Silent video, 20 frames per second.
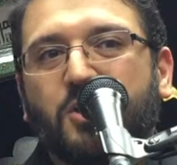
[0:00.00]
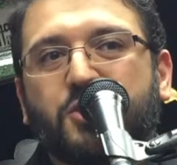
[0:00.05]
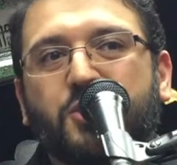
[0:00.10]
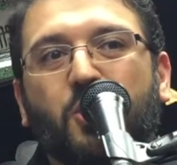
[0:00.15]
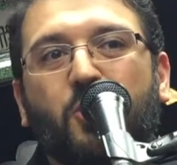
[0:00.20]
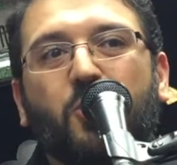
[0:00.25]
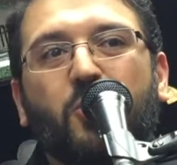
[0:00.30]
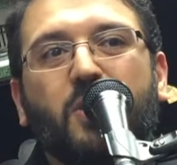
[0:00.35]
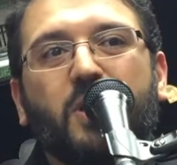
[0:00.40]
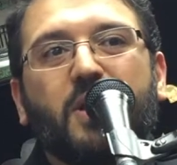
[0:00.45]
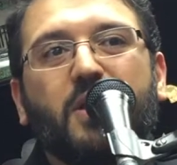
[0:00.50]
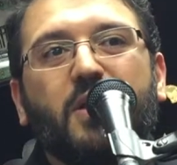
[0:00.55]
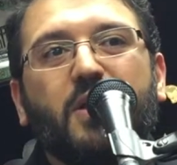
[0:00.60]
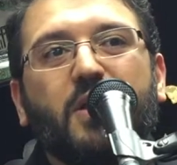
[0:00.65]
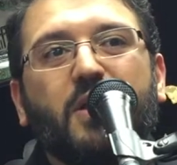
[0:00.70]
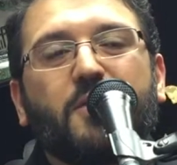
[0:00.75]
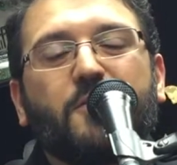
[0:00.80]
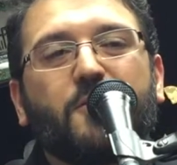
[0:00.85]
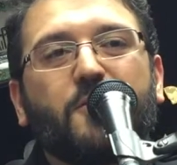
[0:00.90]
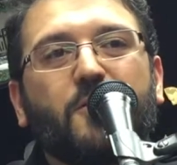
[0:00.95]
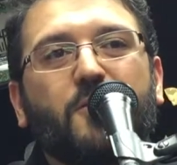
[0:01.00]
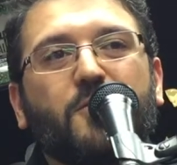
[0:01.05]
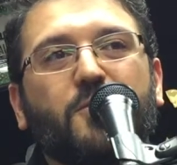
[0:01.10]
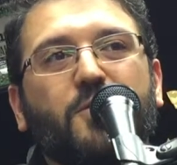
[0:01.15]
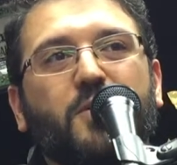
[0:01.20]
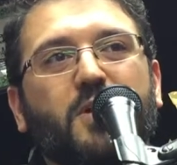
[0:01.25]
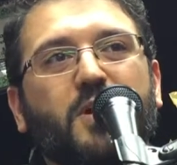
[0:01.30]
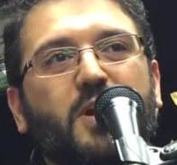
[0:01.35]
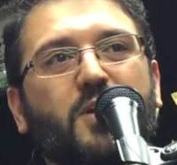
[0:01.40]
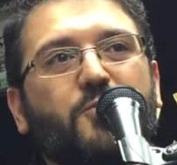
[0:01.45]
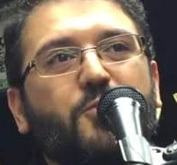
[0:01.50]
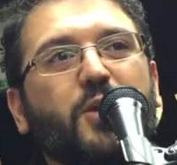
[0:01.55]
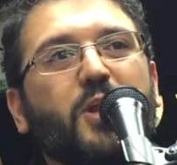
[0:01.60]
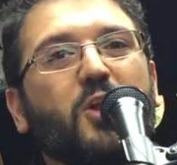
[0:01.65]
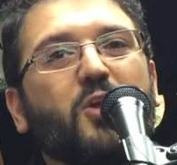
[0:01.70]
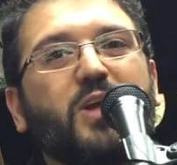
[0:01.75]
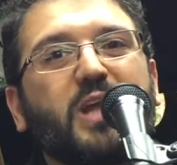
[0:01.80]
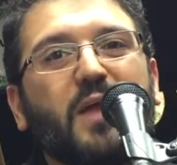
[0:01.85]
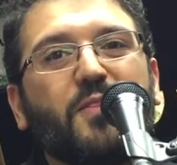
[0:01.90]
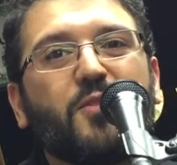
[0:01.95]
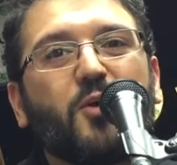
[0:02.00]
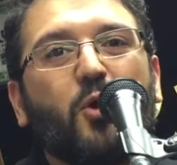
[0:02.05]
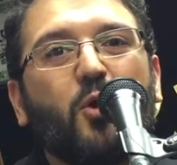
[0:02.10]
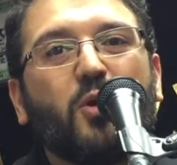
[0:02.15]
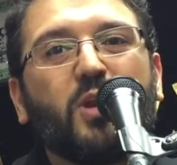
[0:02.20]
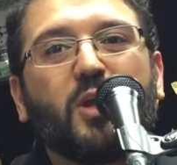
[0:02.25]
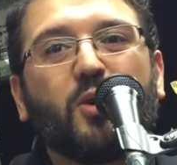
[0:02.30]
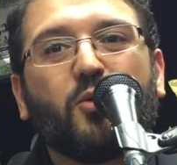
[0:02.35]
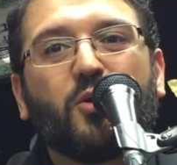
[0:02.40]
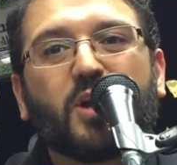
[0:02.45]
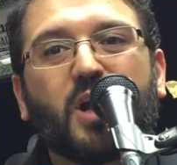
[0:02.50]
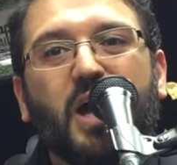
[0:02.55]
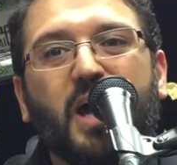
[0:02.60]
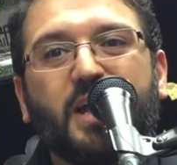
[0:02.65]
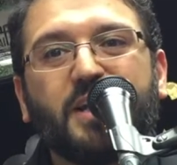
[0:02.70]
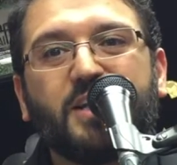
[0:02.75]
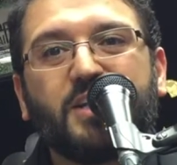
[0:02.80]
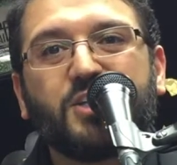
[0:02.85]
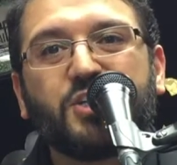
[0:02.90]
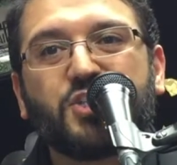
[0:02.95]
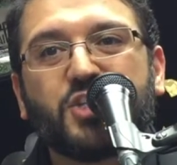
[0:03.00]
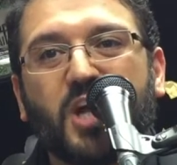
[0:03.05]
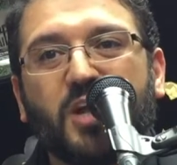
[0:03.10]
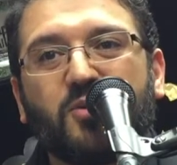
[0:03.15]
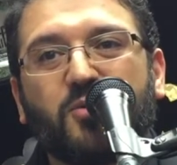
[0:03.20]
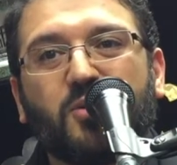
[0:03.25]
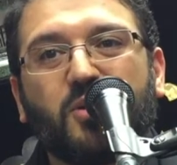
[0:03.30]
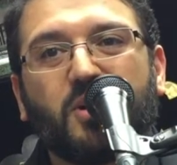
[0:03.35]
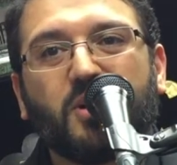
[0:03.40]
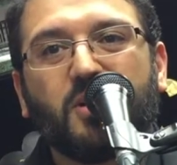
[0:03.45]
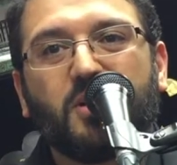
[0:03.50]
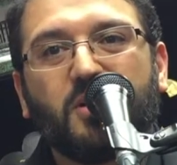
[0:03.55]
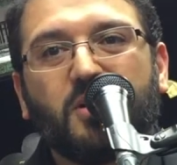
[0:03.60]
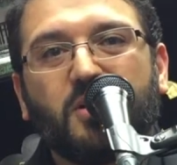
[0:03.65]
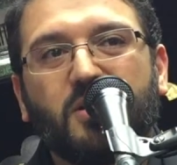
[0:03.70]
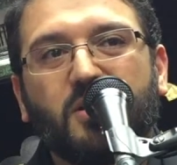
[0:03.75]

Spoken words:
So if we look at the Holy Quran in general,